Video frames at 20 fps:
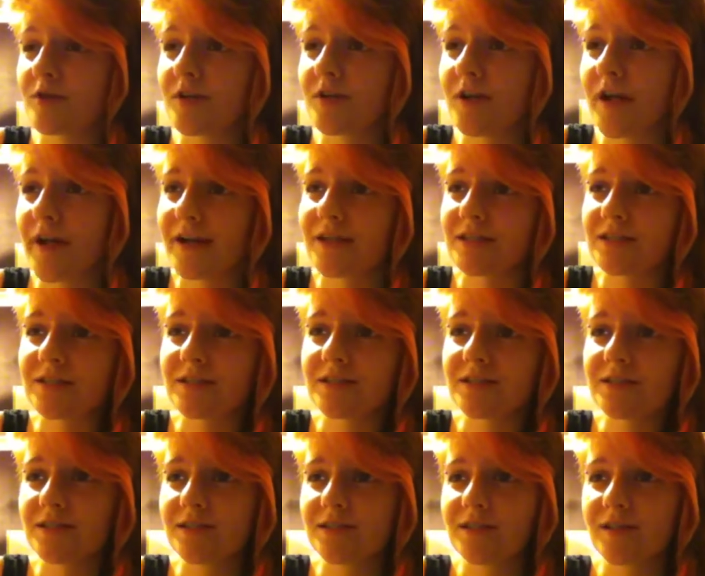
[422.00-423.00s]

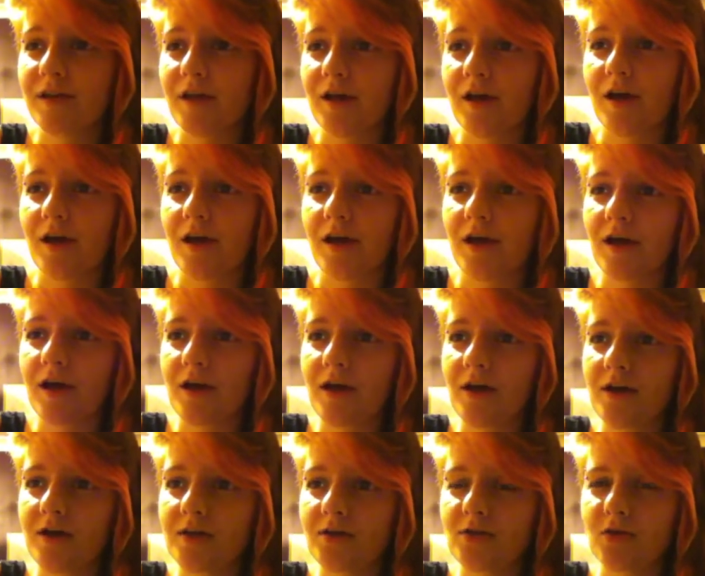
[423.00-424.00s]
has
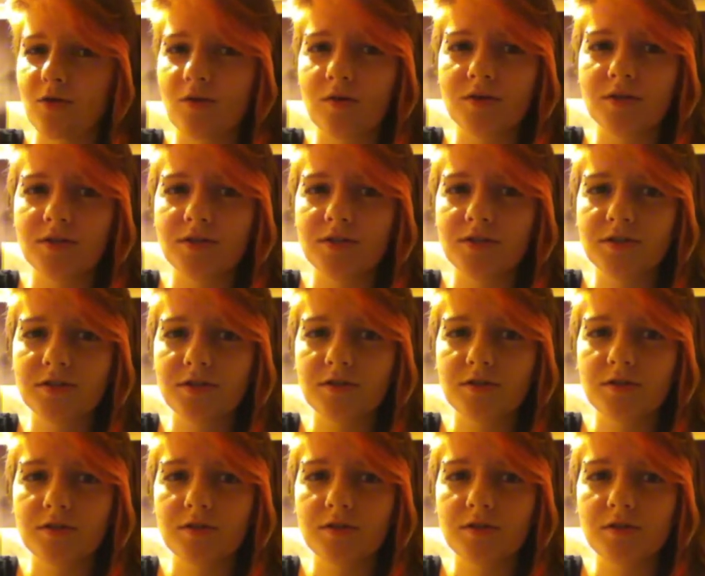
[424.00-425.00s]
talked,
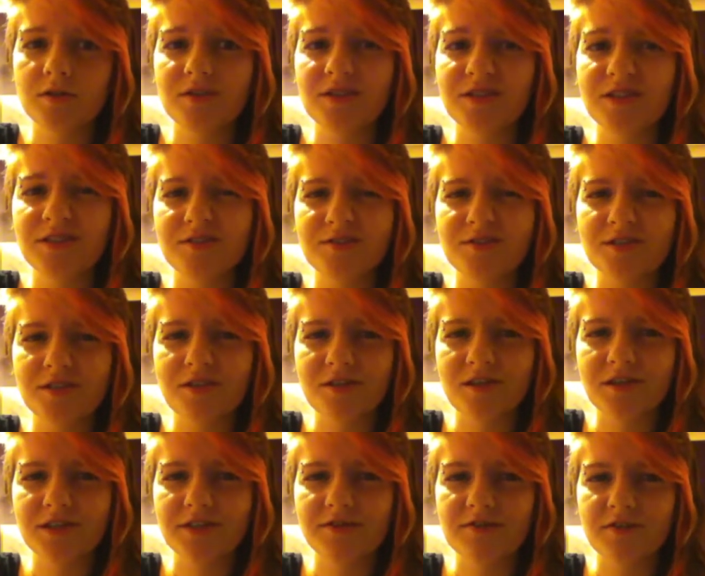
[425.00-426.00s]
I think it was the
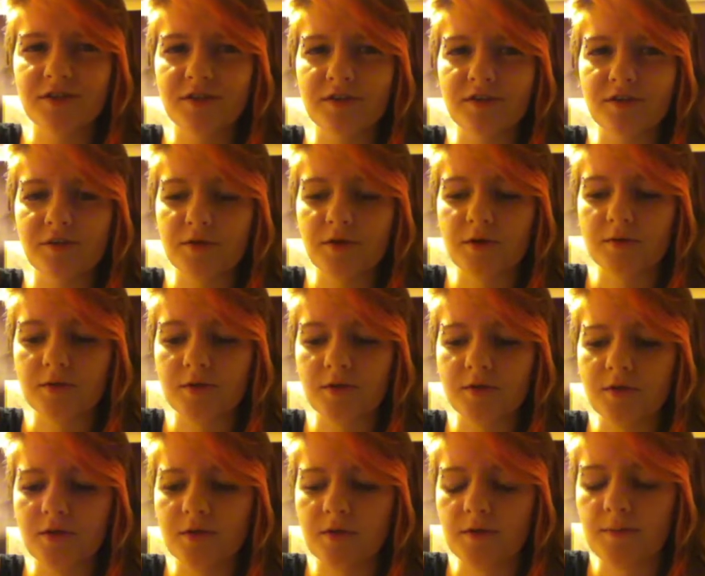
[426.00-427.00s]
last video we
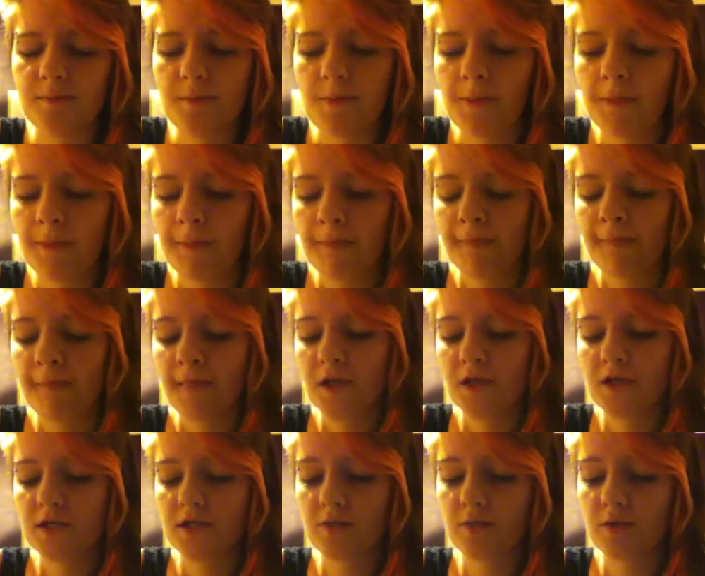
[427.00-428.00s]
uploaded,
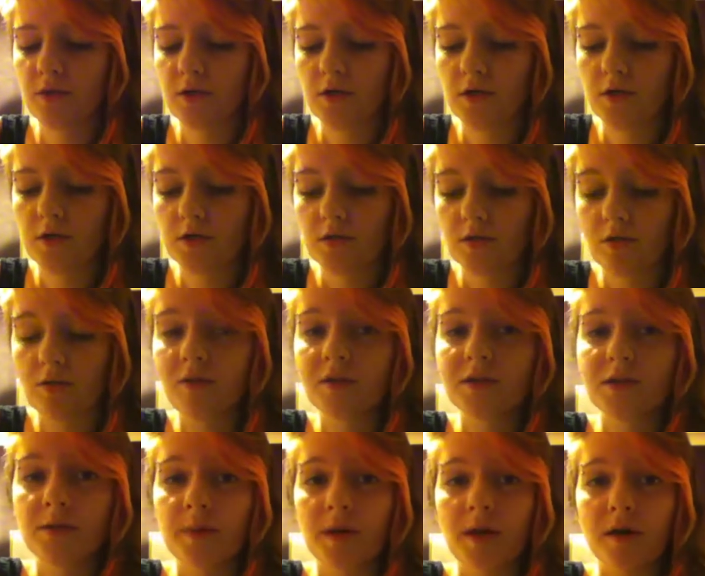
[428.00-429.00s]
someone
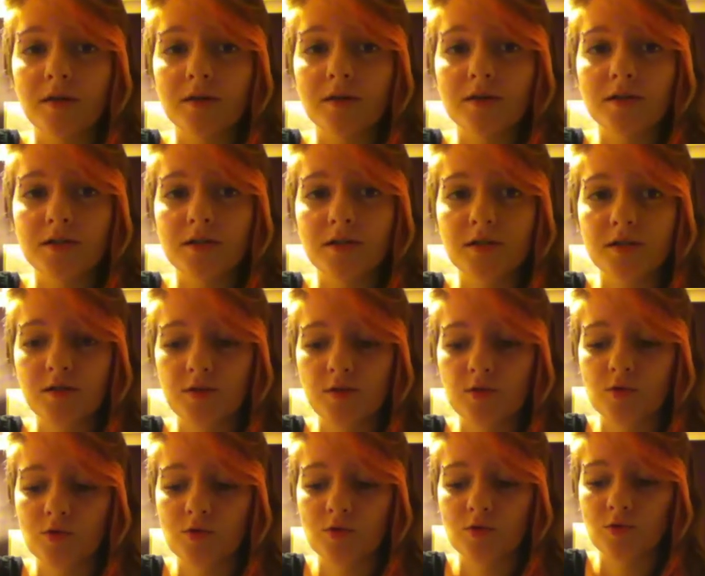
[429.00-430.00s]
talked about
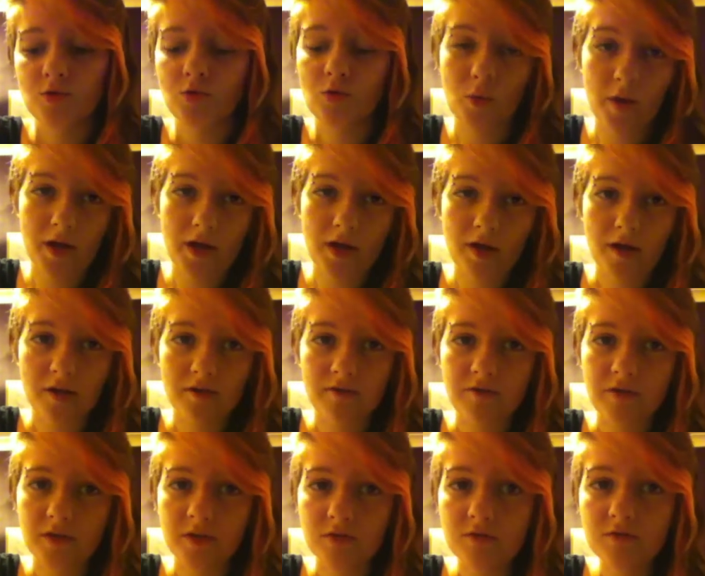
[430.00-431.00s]
the way I
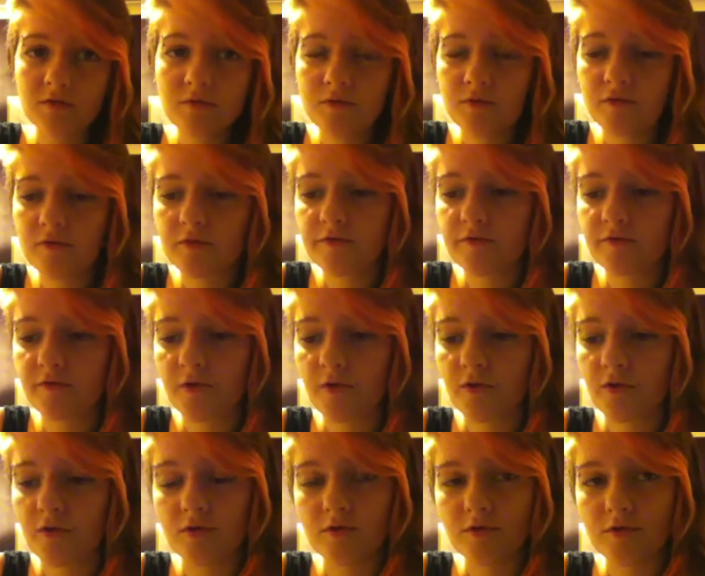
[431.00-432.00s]
feel
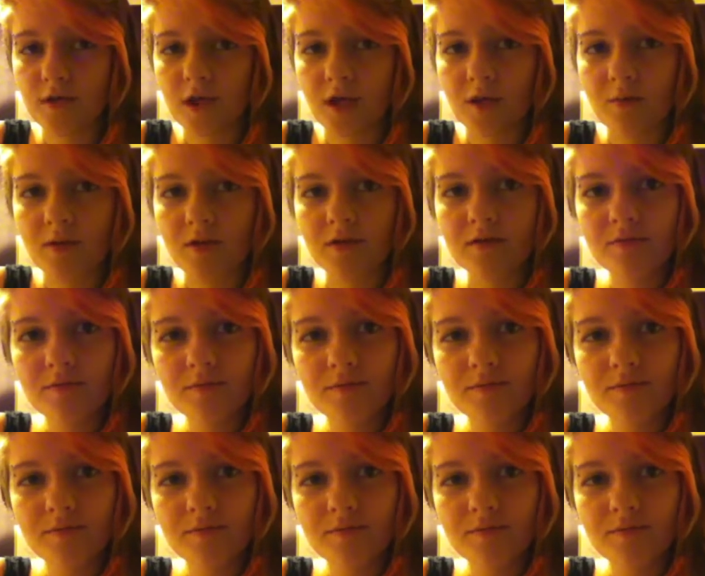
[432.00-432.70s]
for Damien,